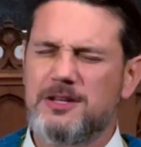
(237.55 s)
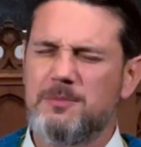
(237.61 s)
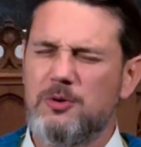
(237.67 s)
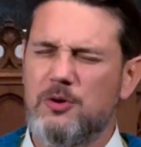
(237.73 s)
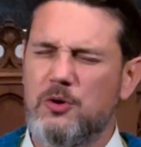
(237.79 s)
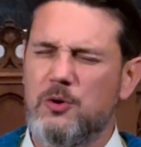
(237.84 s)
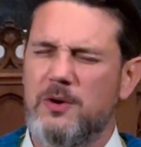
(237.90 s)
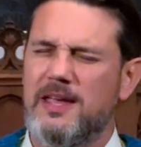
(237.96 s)
him
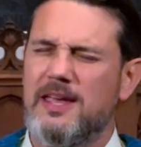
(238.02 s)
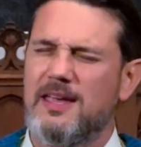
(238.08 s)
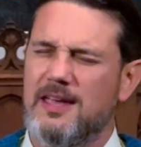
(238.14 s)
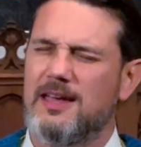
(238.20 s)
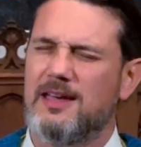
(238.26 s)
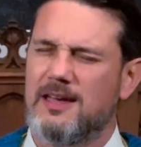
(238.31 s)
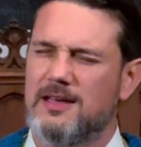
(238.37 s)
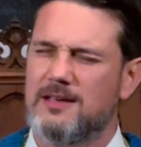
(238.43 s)
who
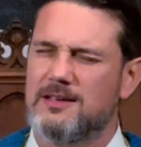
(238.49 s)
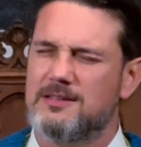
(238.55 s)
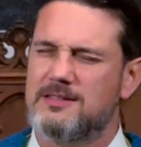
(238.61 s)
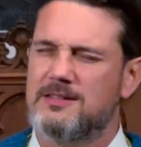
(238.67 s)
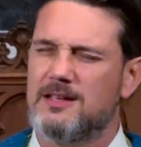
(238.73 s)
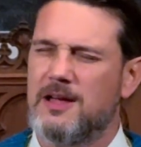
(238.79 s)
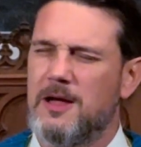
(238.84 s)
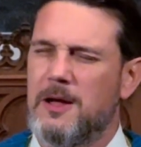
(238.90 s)
he
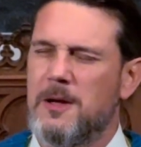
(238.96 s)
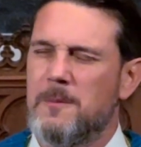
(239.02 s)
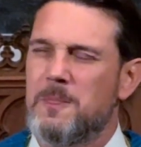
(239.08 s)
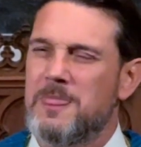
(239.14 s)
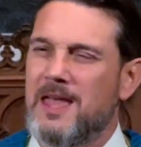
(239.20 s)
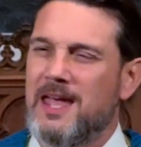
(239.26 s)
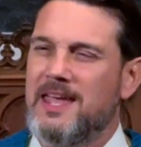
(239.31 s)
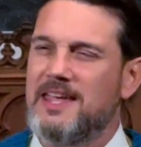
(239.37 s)
is,
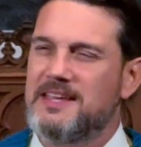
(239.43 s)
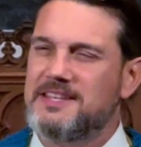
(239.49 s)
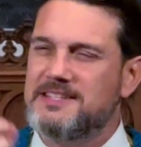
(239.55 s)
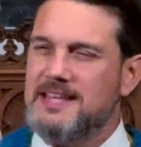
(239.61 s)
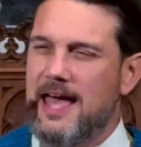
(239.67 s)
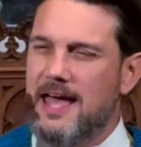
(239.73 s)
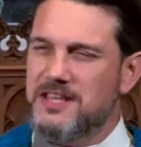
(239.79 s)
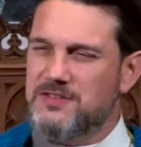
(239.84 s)
he
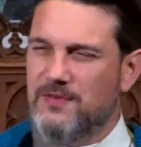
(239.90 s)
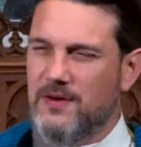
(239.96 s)
says